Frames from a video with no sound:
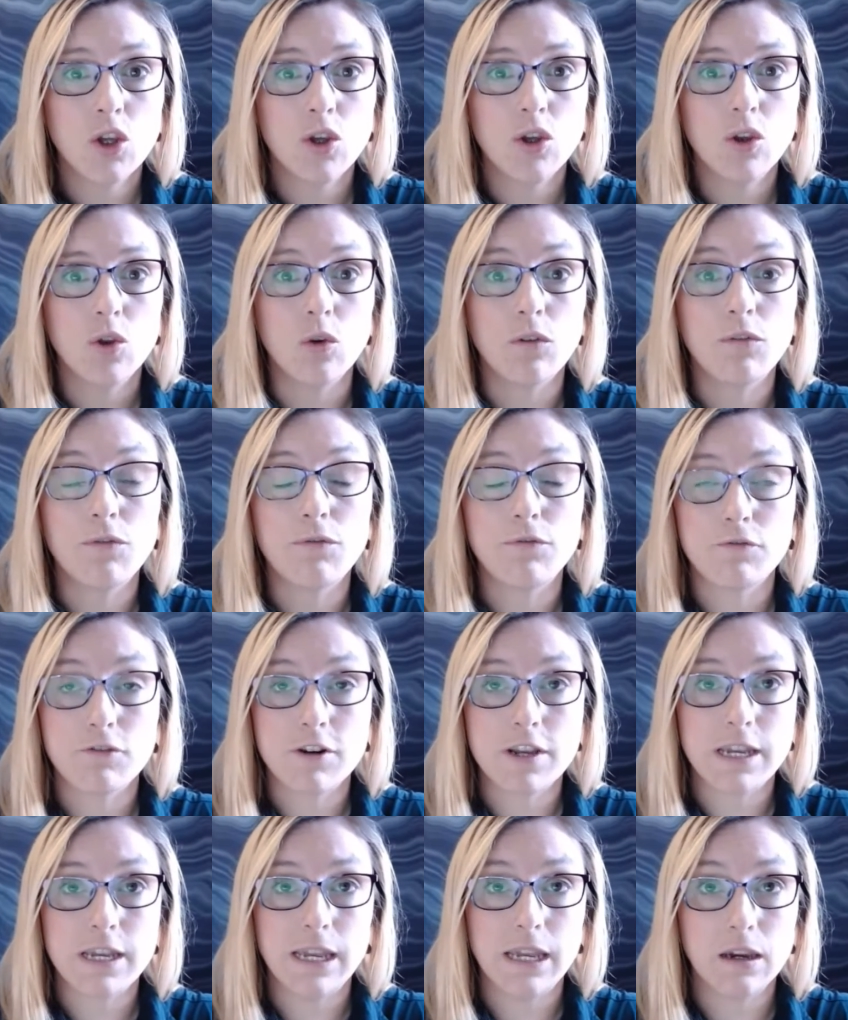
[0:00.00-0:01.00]
you're
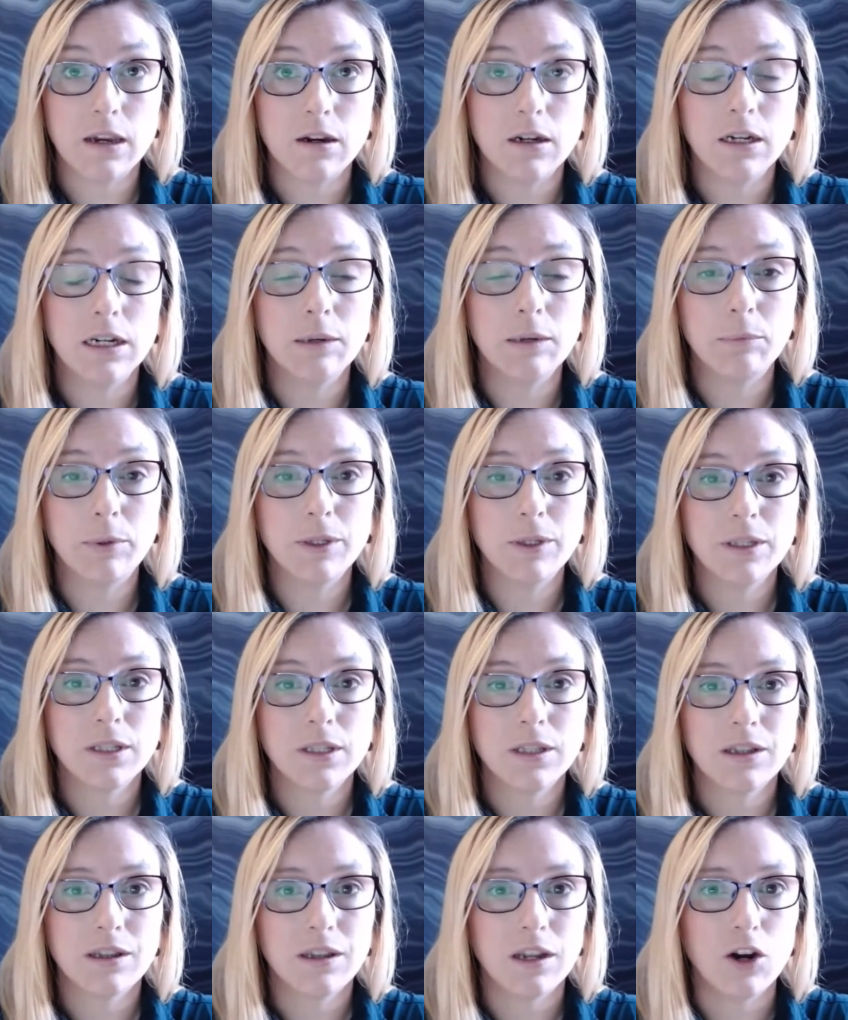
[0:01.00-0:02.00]
freeing up
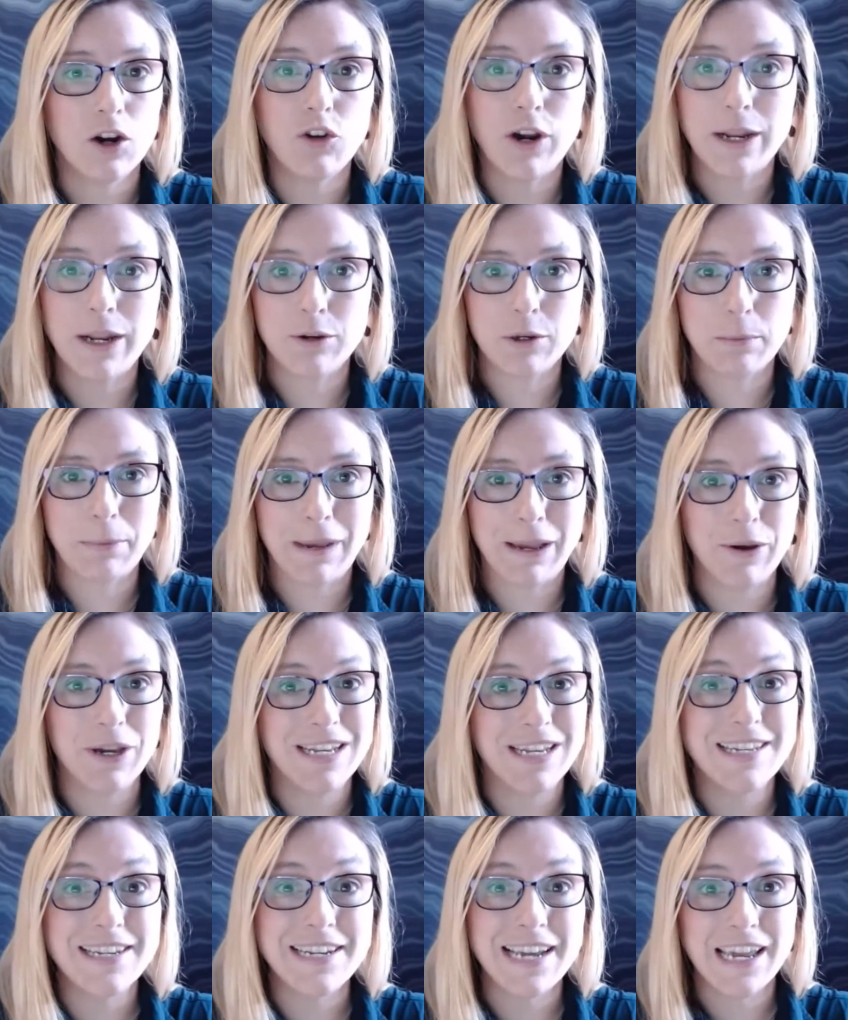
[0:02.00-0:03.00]
around about a
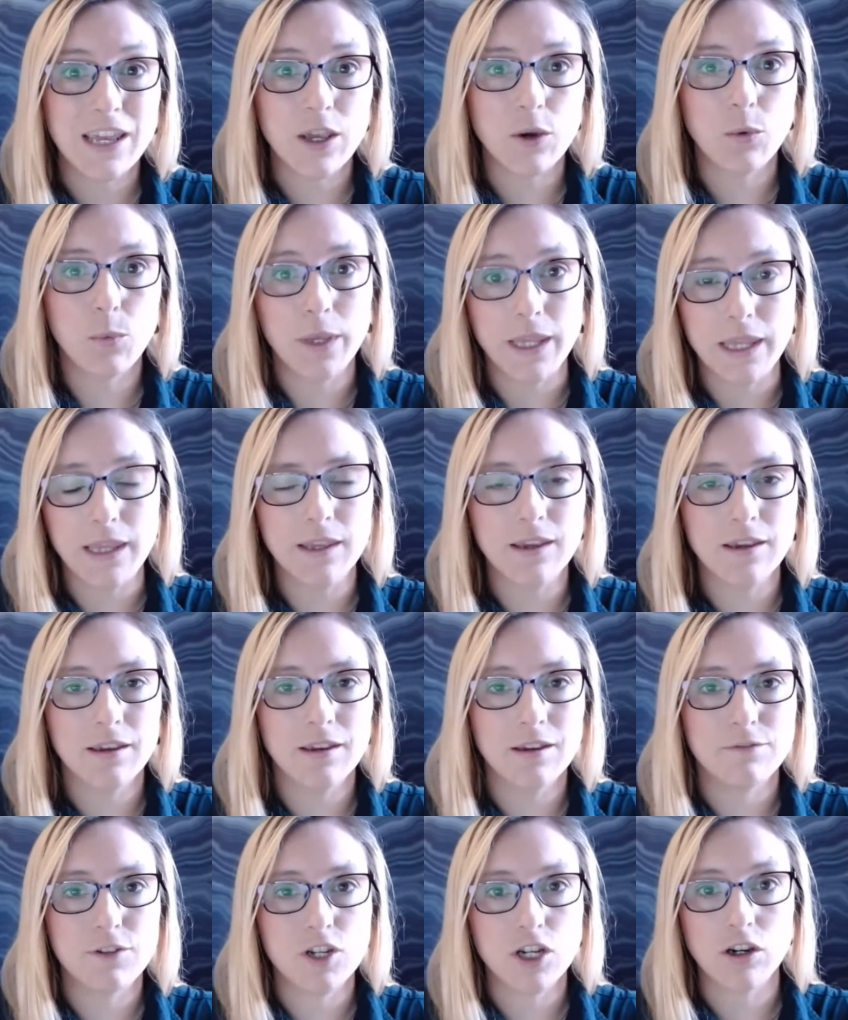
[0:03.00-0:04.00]
day a week
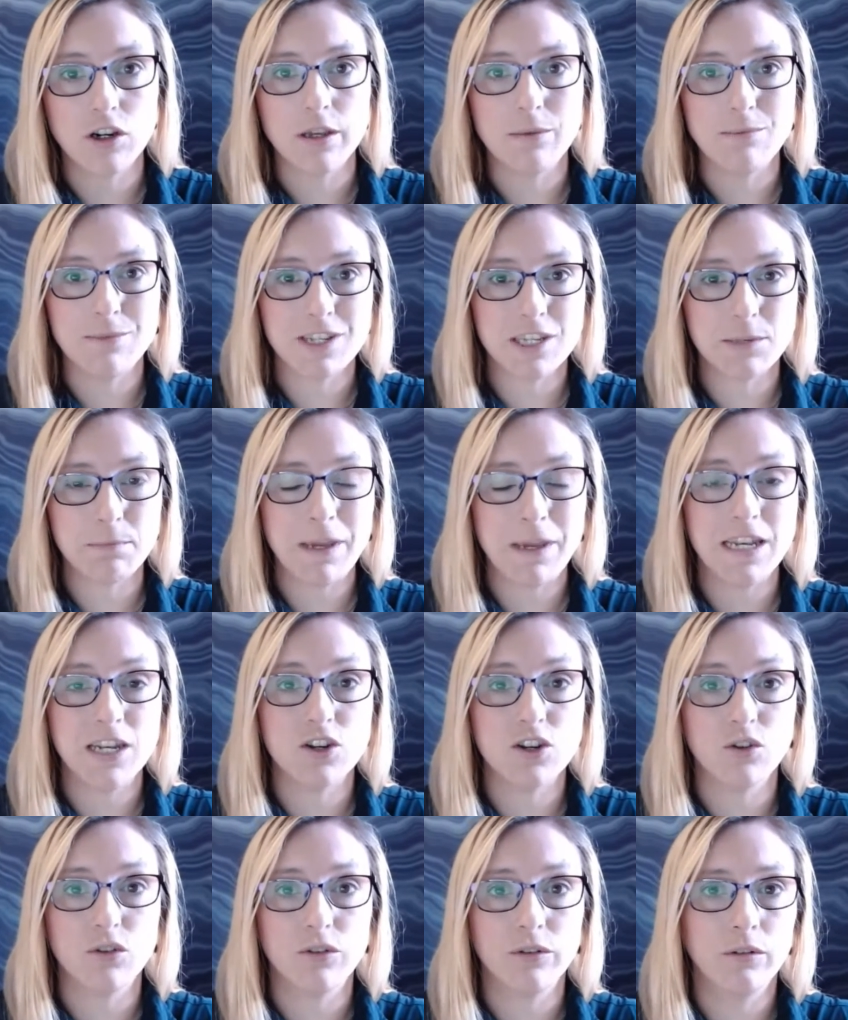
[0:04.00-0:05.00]
of time to spend
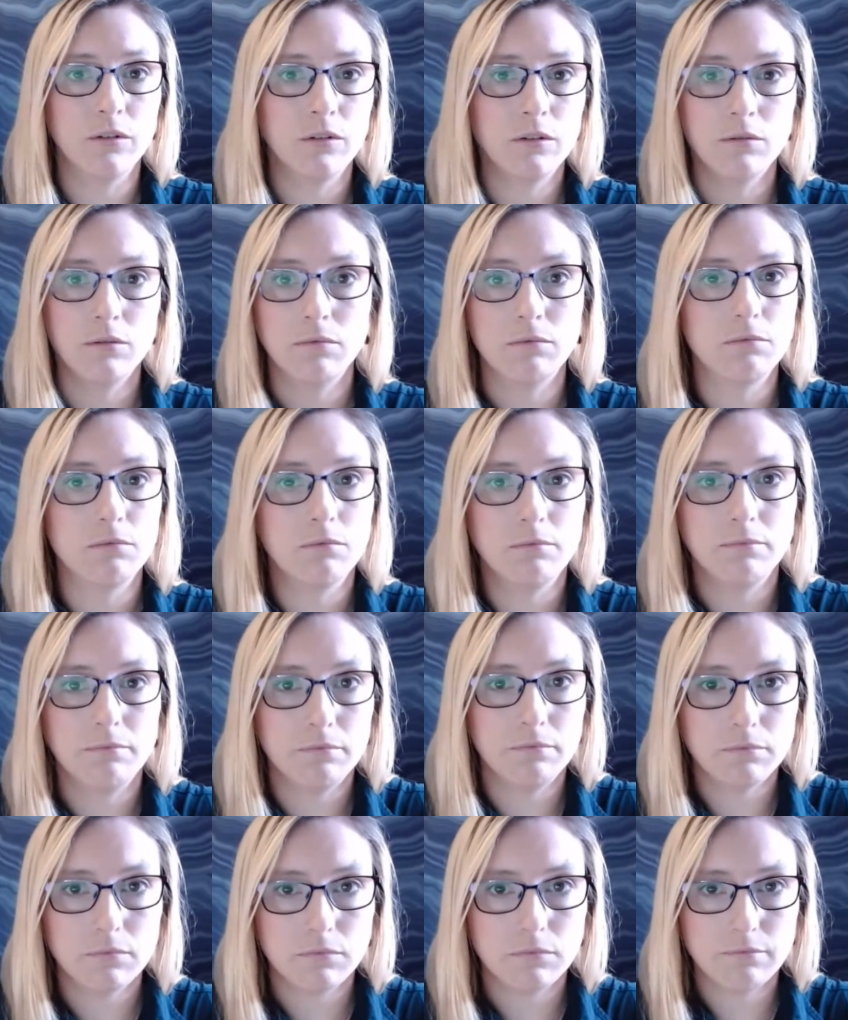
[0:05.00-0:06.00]
on
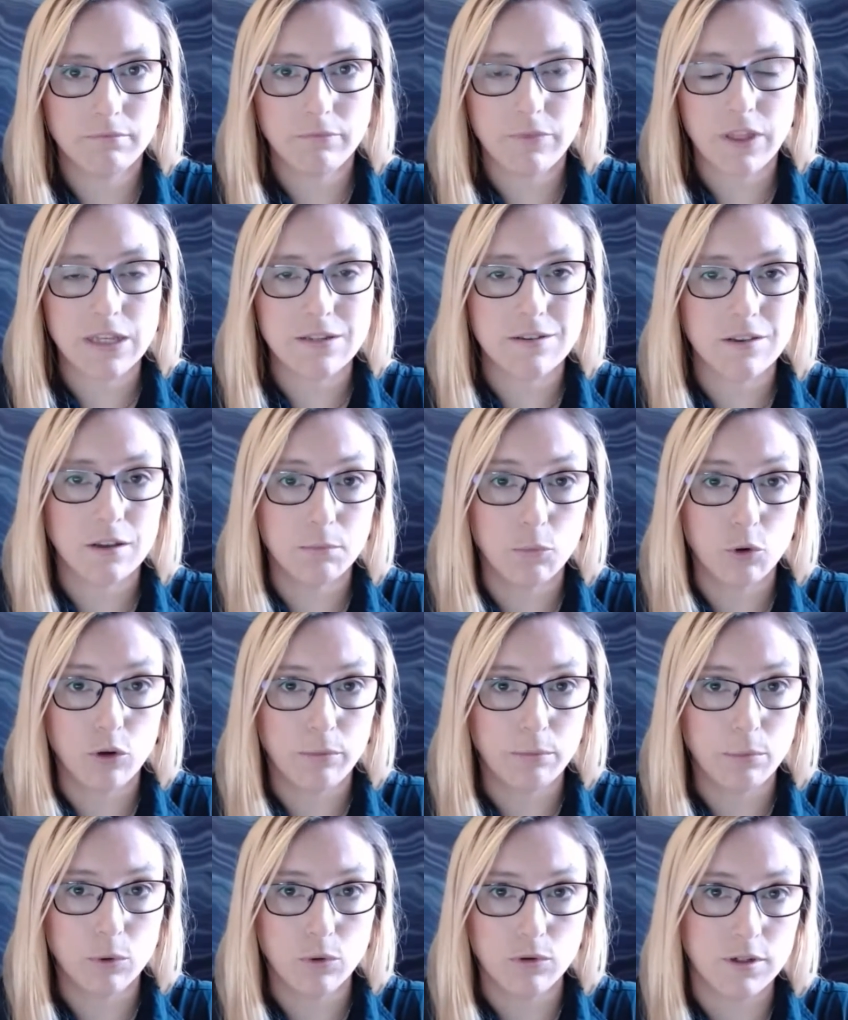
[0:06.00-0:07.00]
things that are more
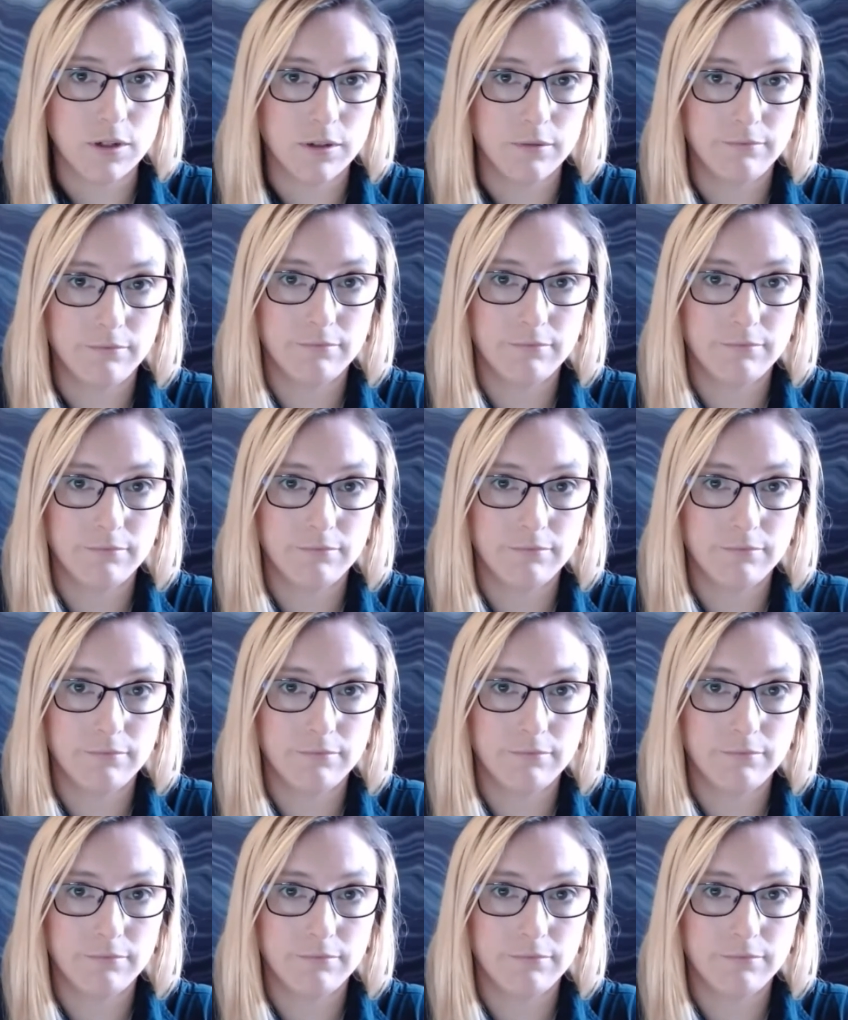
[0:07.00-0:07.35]
important.